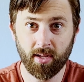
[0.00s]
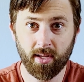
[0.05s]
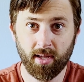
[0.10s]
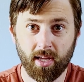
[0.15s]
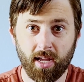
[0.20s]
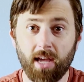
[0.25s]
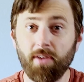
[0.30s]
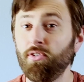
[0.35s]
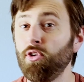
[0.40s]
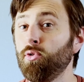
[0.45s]

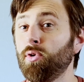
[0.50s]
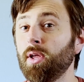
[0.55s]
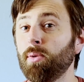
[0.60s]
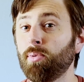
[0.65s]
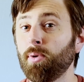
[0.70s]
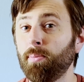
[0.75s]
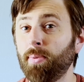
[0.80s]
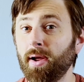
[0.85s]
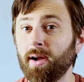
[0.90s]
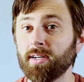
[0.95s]
If you can
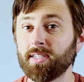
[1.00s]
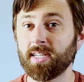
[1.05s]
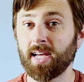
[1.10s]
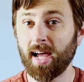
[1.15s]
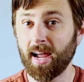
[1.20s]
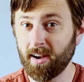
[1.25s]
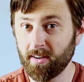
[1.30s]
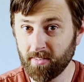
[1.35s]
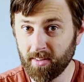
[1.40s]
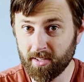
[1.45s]
prepare
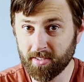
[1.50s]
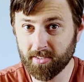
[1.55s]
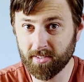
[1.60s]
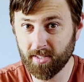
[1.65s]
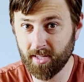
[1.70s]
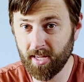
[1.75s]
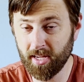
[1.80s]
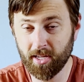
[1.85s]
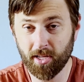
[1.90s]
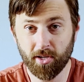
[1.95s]
Tireless,
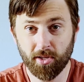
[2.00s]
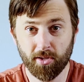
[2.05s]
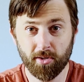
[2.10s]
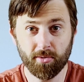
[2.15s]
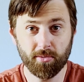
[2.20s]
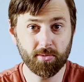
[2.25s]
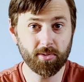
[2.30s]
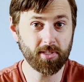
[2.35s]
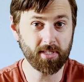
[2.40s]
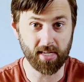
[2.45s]
he can
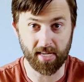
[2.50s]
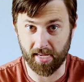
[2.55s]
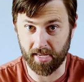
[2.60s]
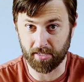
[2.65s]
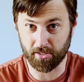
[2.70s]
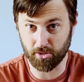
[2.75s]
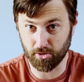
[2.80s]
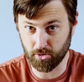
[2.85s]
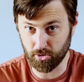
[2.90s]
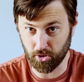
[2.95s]
use
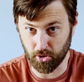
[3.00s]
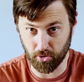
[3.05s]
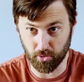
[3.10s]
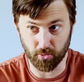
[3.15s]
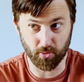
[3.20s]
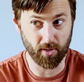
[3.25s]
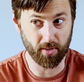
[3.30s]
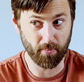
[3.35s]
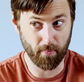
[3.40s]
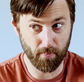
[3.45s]
it
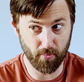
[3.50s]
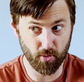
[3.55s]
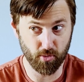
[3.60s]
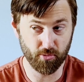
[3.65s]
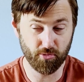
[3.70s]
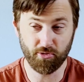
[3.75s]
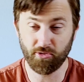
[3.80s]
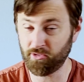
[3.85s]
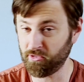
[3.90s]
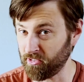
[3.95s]
to move
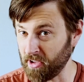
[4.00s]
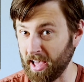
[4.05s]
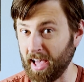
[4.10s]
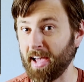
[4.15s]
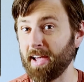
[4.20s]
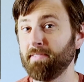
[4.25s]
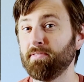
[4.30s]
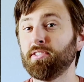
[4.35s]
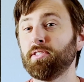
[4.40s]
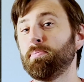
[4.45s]

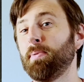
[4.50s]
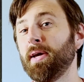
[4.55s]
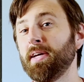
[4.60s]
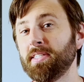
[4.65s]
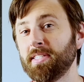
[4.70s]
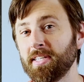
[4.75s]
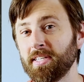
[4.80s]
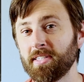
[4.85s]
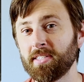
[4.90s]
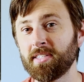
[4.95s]
5
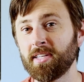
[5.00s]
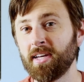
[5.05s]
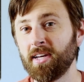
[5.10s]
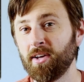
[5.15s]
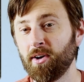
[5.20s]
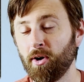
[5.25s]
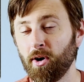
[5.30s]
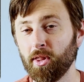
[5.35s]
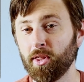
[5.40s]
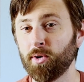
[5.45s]
spaces
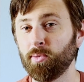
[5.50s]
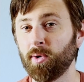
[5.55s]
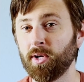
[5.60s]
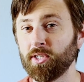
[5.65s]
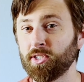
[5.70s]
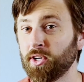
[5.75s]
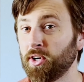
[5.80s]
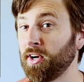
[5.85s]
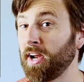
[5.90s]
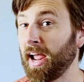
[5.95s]
all in one
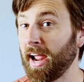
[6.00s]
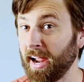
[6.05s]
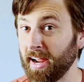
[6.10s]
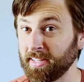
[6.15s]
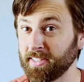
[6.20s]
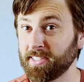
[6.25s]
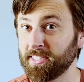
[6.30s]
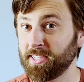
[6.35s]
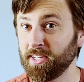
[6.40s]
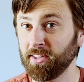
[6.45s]
turn and
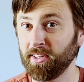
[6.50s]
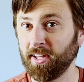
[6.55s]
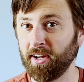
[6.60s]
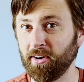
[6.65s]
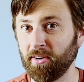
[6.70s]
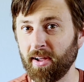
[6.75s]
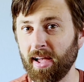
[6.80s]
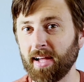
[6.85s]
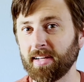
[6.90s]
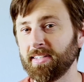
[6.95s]
still
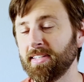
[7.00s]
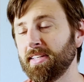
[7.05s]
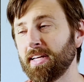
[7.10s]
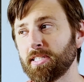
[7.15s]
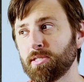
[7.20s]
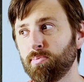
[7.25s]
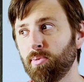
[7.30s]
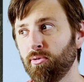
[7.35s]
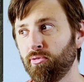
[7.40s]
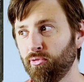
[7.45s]
interact. And that's
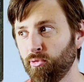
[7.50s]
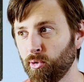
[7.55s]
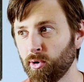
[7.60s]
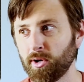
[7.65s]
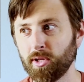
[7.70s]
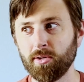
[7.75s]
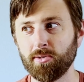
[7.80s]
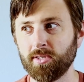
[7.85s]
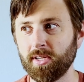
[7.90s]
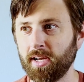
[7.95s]
before
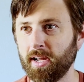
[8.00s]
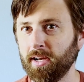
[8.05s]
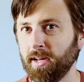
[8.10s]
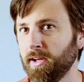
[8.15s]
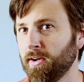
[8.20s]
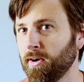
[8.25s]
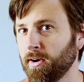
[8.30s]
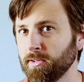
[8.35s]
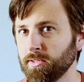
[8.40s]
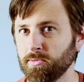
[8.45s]
using any
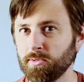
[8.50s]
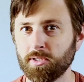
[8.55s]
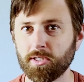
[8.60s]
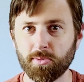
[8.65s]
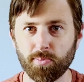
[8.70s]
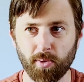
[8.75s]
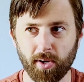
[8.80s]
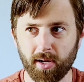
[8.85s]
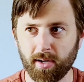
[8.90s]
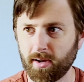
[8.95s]
cards with
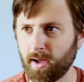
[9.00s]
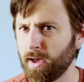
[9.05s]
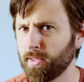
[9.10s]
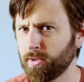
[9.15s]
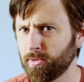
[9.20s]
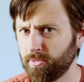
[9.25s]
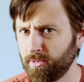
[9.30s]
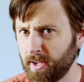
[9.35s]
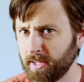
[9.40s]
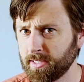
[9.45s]
Sprint, other
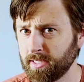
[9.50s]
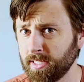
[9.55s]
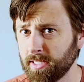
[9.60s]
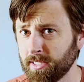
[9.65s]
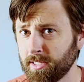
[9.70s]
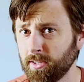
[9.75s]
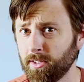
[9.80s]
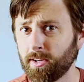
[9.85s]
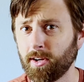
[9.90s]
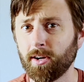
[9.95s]
fancy
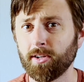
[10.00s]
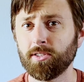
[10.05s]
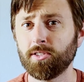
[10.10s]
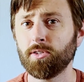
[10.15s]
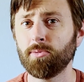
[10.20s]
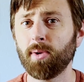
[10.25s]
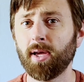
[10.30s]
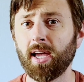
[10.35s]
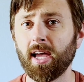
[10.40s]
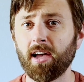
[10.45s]
skill cards you
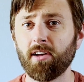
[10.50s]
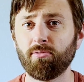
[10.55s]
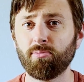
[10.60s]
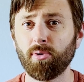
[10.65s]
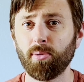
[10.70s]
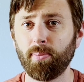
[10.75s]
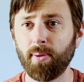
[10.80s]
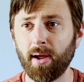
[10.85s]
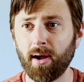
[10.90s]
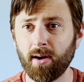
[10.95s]
may have
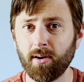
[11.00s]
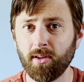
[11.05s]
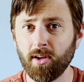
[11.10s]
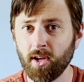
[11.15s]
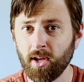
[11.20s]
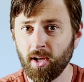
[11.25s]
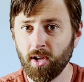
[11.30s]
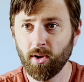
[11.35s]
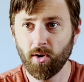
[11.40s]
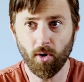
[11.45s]
prepared,
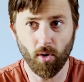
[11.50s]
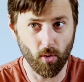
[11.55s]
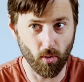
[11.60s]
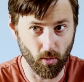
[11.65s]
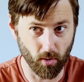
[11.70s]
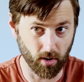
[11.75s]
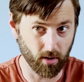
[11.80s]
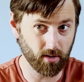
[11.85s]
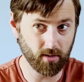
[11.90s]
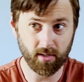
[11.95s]

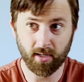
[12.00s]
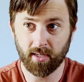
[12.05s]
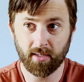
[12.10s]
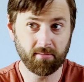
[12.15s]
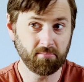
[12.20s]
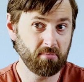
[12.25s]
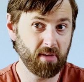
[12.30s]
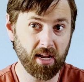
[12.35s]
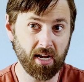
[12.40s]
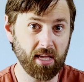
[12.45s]
or
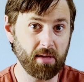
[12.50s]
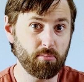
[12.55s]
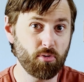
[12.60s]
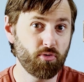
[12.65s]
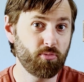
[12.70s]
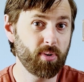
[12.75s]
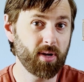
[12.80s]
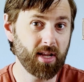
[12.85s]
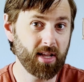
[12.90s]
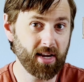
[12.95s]
any
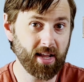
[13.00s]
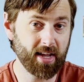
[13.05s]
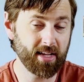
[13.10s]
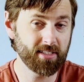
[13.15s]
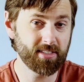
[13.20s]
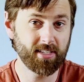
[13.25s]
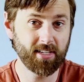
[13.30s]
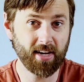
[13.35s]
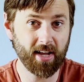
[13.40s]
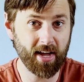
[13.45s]
movement
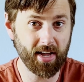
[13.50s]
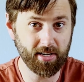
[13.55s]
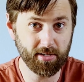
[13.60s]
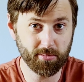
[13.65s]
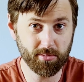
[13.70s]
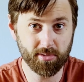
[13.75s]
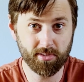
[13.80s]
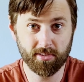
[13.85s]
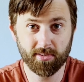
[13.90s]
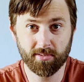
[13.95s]
enhancing items.